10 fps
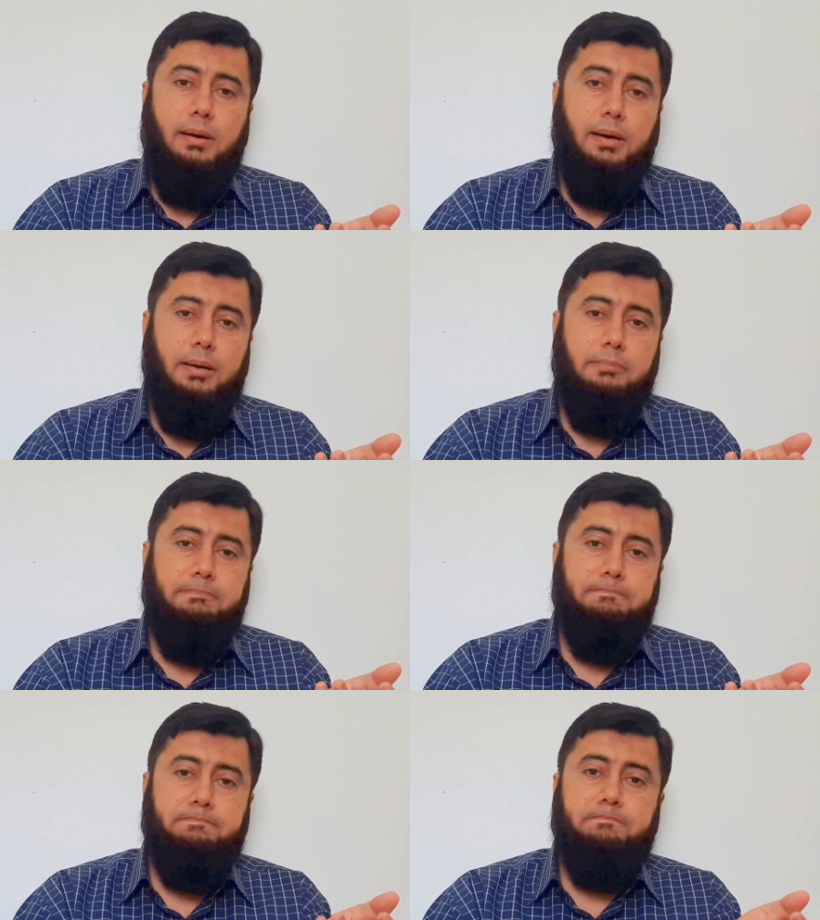
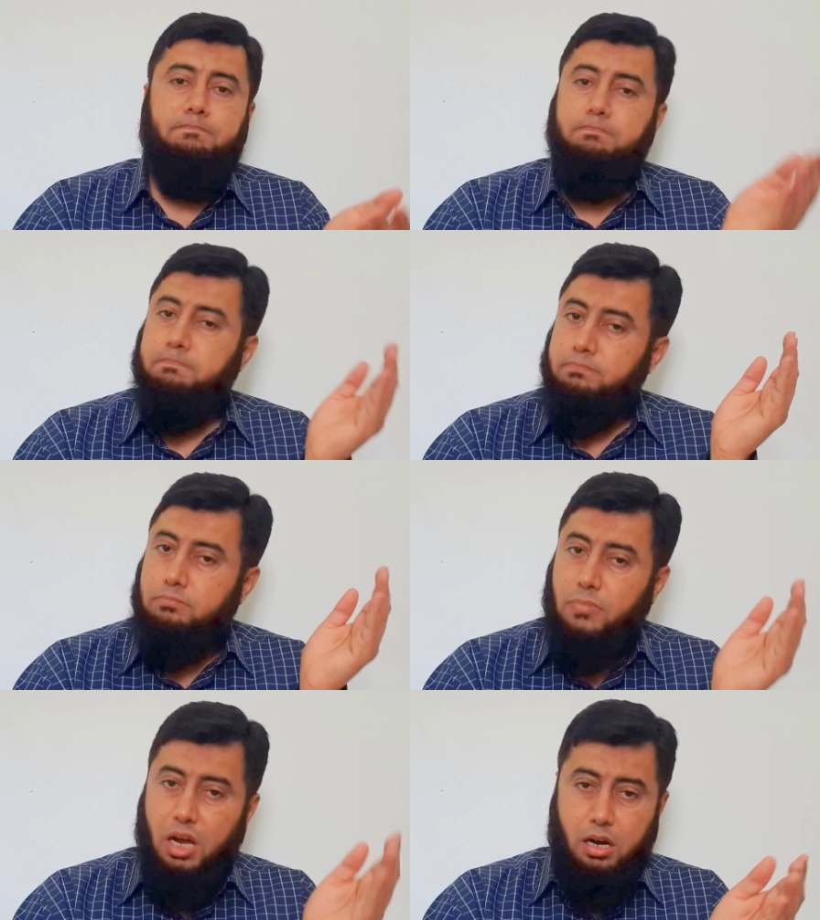
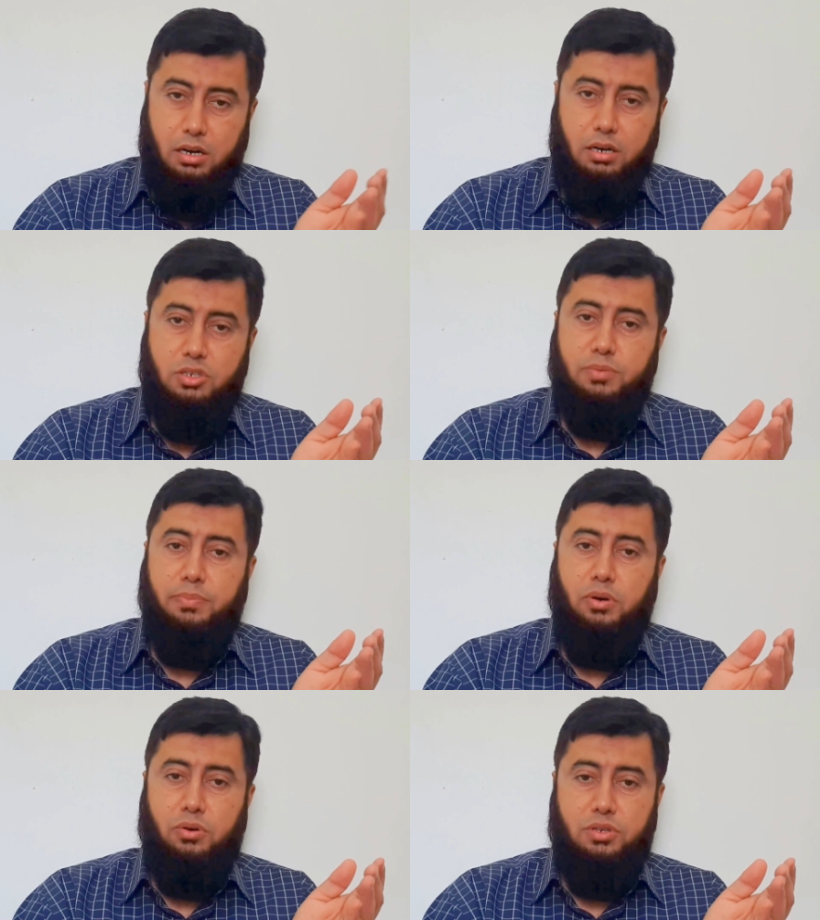are
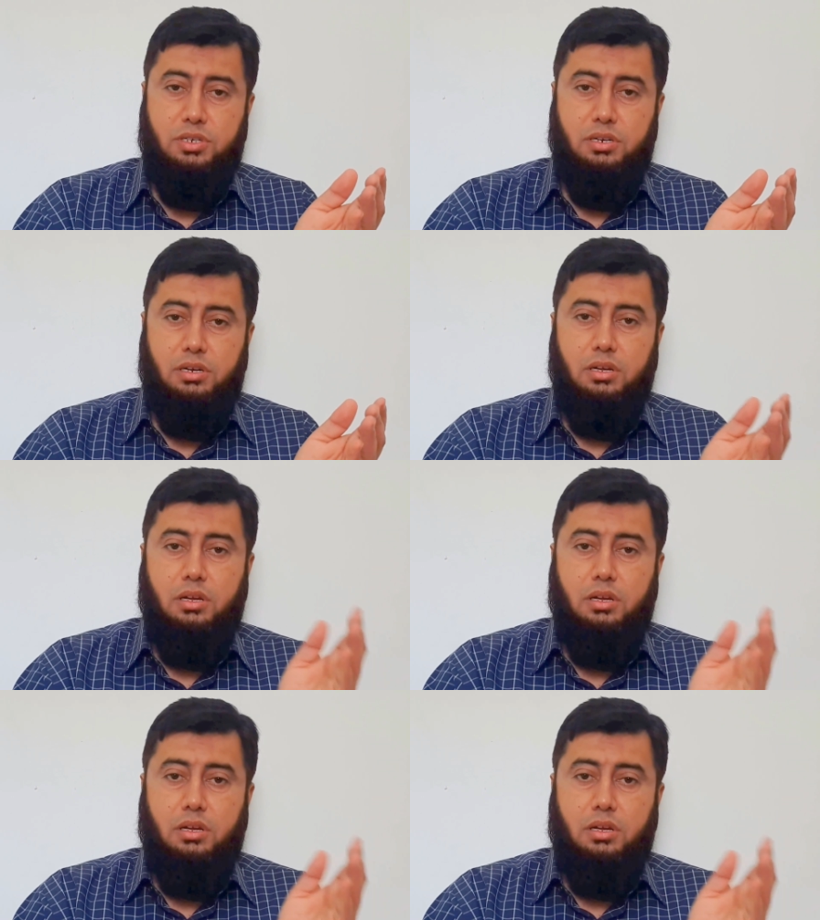supposed